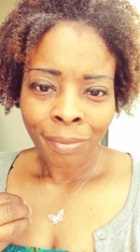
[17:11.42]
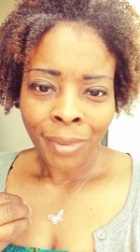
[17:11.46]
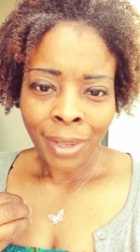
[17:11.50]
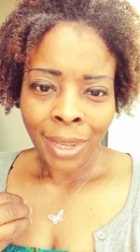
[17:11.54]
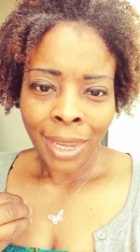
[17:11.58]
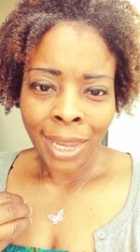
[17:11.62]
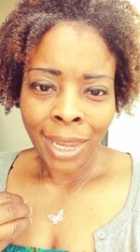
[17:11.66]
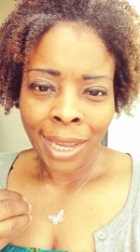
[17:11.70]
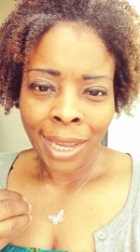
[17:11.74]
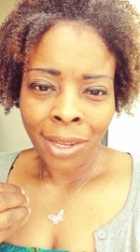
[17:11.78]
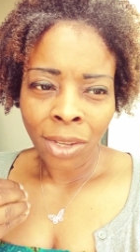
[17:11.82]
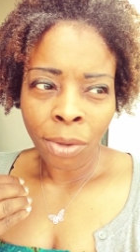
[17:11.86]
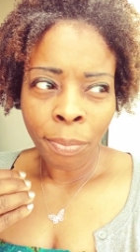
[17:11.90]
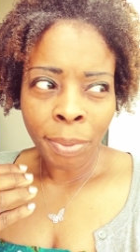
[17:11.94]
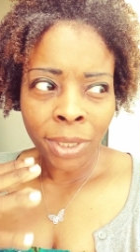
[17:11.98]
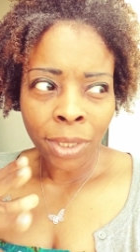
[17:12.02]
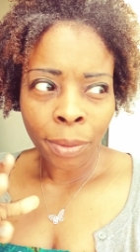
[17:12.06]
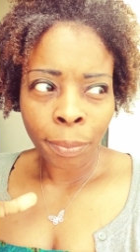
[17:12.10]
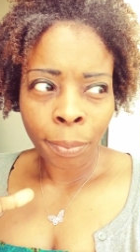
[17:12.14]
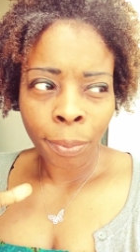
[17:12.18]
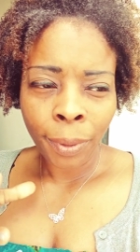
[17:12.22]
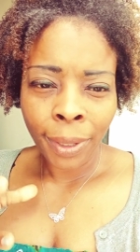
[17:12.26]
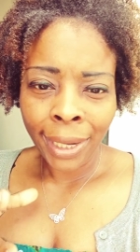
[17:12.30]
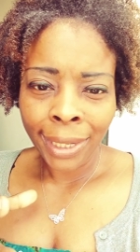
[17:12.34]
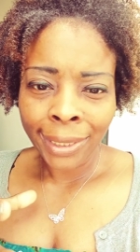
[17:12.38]
And you'd be
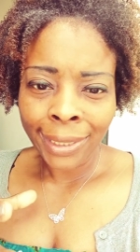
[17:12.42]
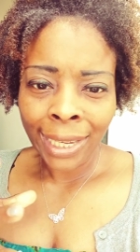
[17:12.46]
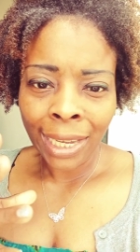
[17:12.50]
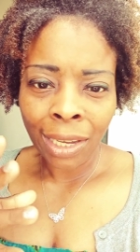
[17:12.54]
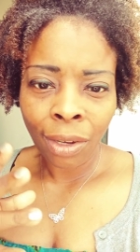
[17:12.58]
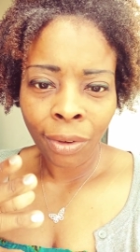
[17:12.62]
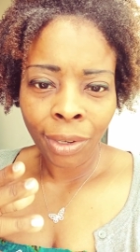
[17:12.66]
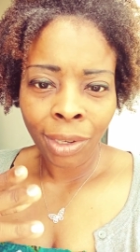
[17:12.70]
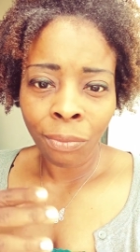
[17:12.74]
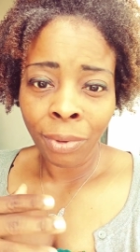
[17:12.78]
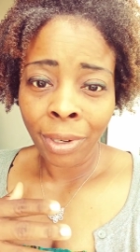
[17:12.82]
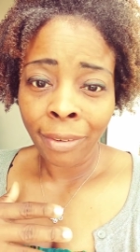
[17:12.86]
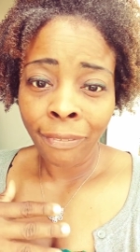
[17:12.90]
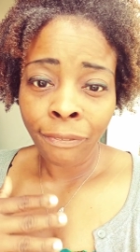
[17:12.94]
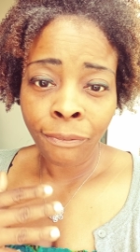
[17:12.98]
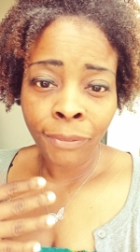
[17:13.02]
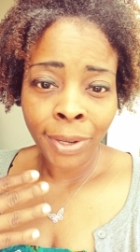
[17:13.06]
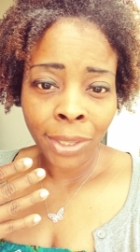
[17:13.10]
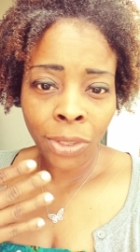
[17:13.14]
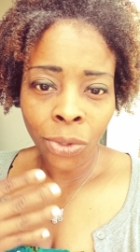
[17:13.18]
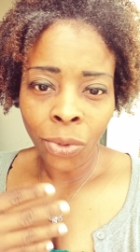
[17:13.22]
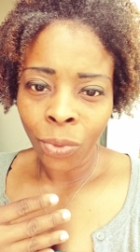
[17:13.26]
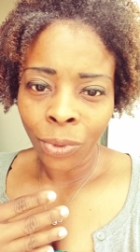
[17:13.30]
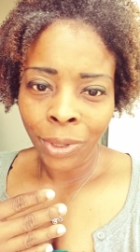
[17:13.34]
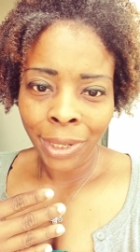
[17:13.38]
surprised how it would
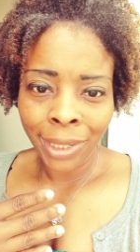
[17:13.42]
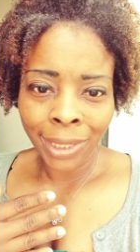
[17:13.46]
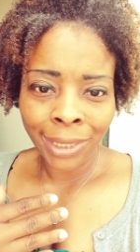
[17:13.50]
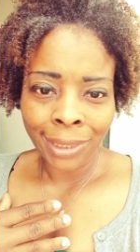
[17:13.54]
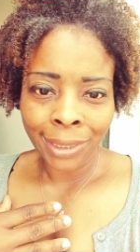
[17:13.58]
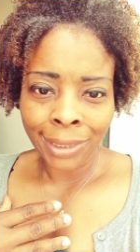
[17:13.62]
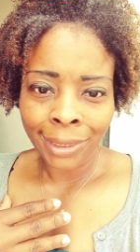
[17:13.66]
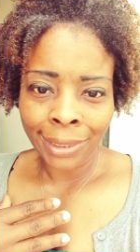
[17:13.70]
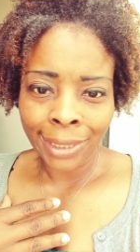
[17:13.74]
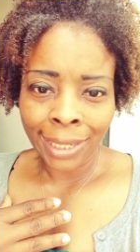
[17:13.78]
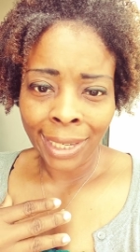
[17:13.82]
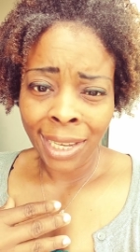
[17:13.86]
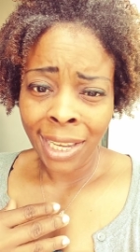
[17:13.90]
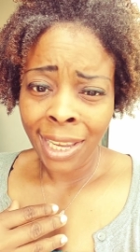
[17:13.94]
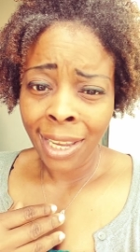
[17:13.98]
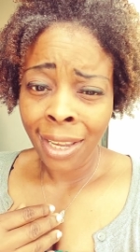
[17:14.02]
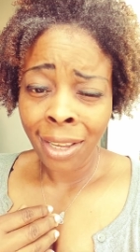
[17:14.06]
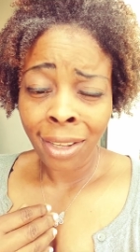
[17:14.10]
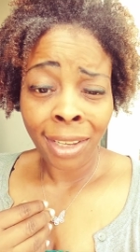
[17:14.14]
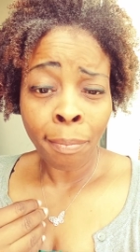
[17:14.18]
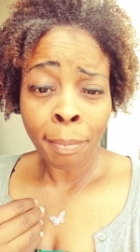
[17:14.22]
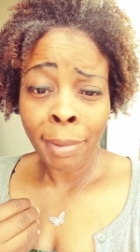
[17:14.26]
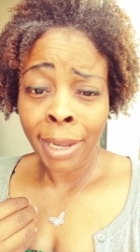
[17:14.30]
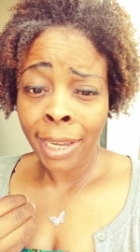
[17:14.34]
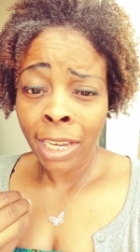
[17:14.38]
affect you on the inside.
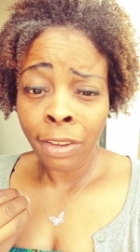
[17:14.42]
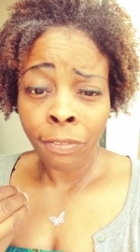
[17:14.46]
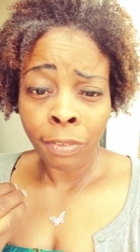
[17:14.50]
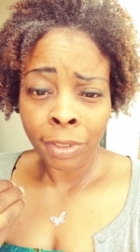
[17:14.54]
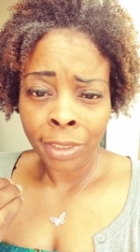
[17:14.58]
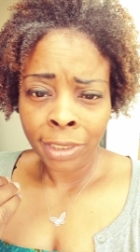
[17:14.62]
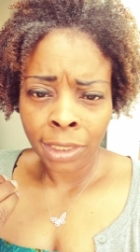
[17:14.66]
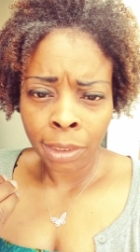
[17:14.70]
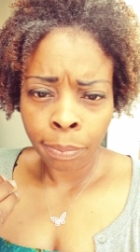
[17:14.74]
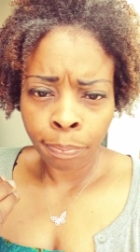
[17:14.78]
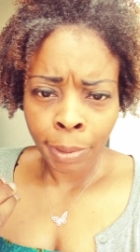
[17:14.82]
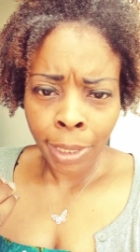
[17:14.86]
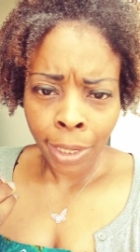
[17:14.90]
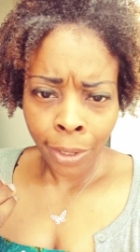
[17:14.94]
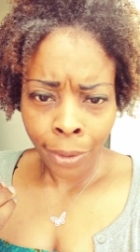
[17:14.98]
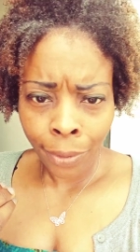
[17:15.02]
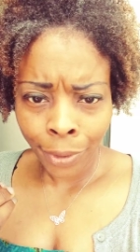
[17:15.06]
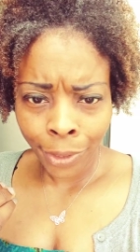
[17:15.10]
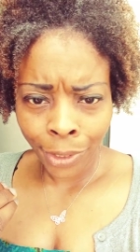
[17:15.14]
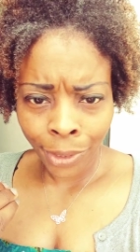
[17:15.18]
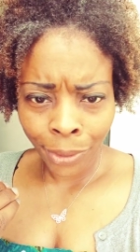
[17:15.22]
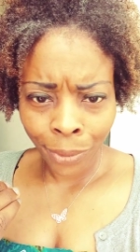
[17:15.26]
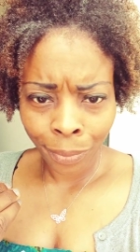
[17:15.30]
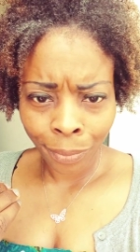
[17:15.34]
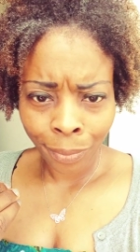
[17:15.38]
Hell, it might even inspire
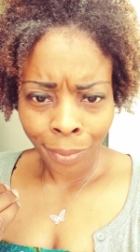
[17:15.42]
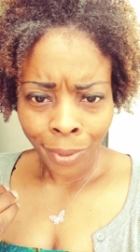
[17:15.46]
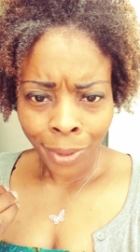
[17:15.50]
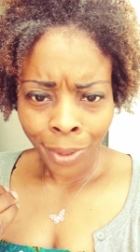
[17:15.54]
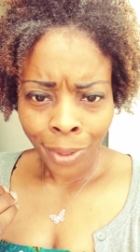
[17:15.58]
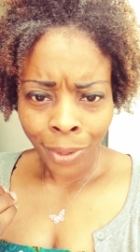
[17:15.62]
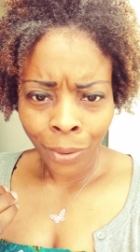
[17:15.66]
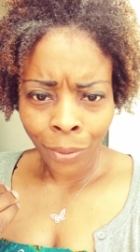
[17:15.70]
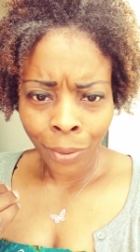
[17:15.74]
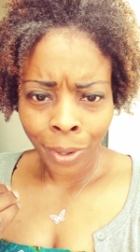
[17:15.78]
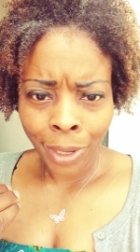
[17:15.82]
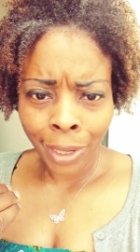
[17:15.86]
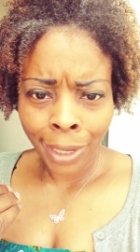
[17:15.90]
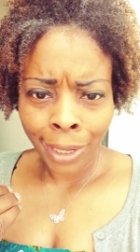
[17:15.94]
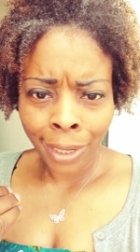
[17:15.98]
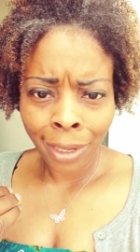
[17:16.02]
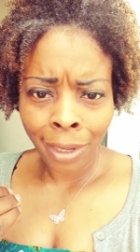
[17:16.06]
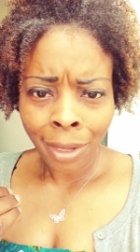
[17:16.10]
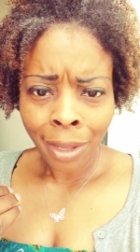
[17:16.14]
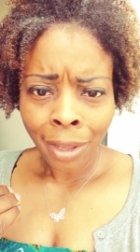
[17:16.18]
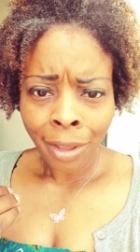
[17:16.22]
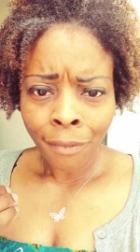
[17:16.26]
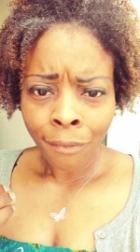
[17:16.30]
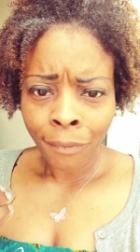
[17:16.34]
you, okay?